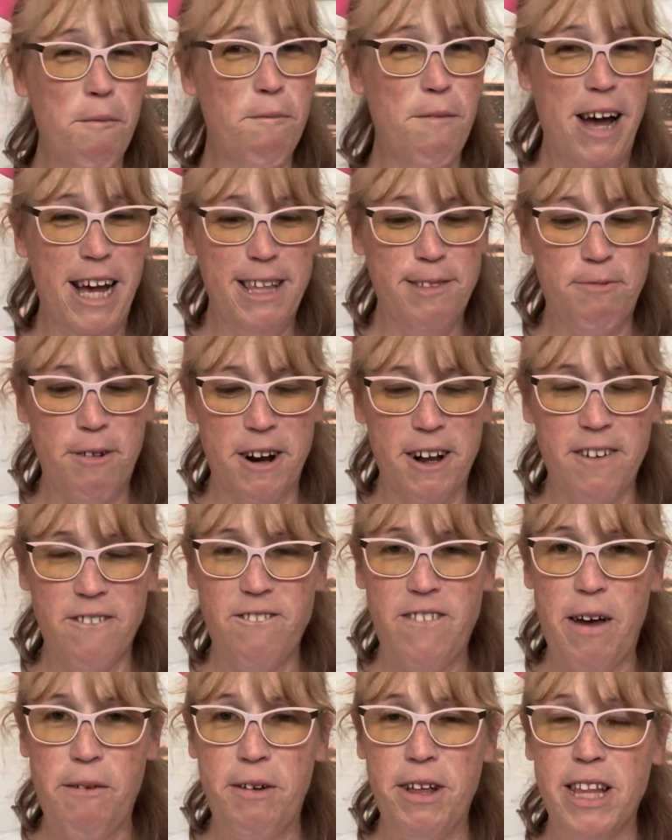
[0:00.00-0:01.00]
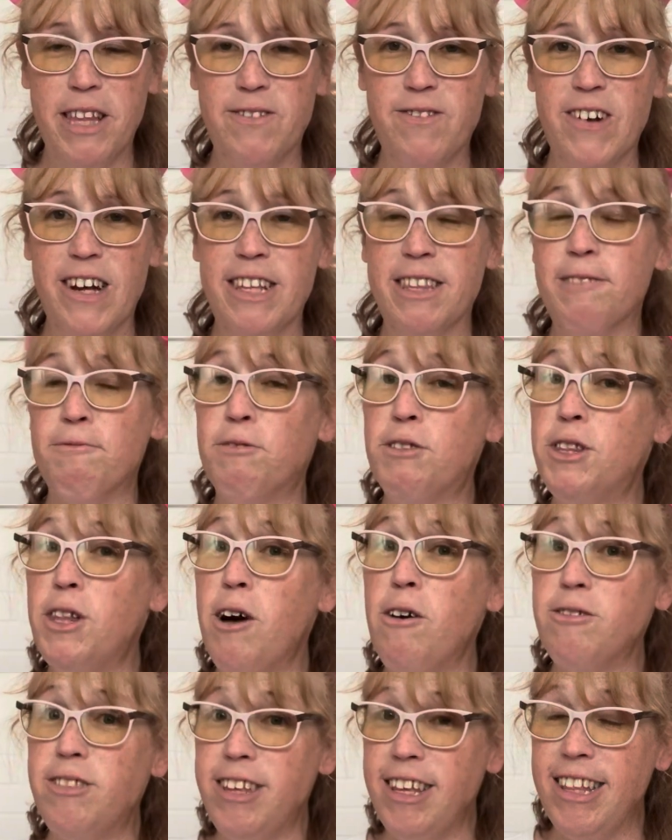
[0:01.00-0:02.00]
my sparkle fabulous friends.
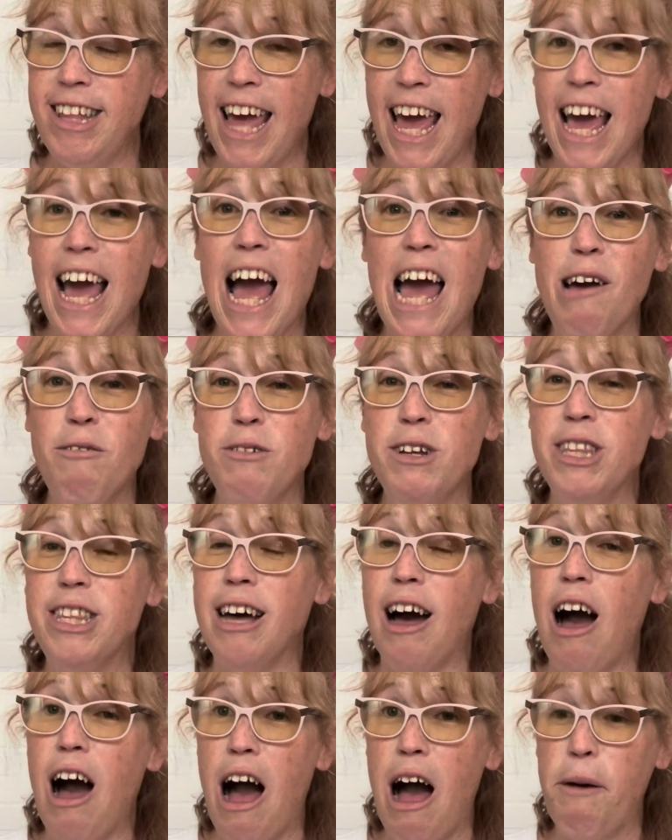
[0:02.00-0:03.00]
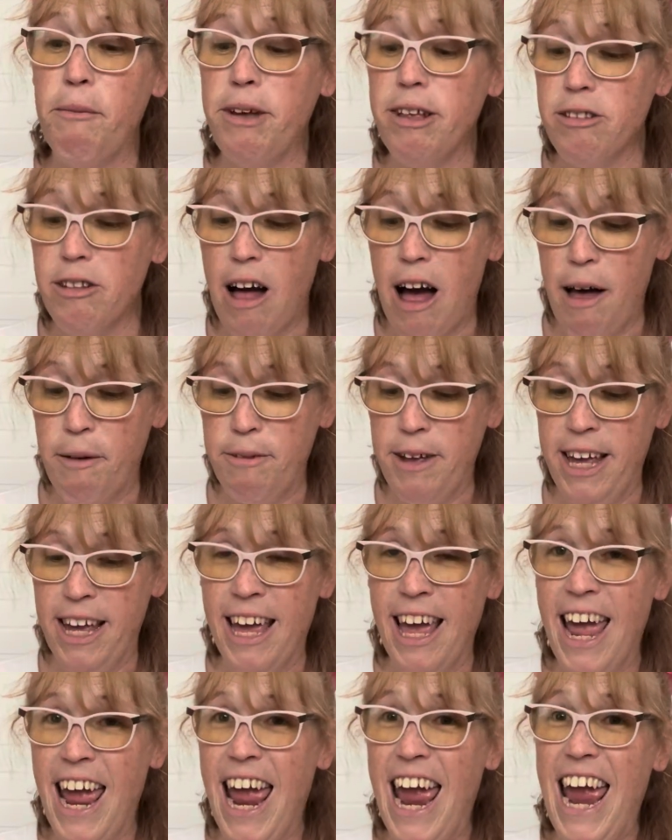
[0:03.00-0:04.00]
So today I went to Hobby Lobby
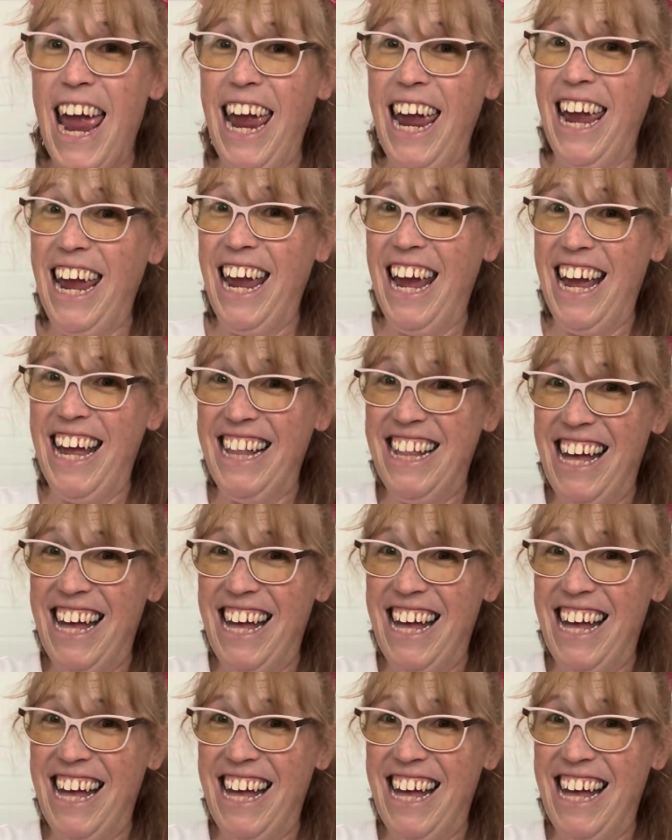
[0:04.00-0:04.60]
and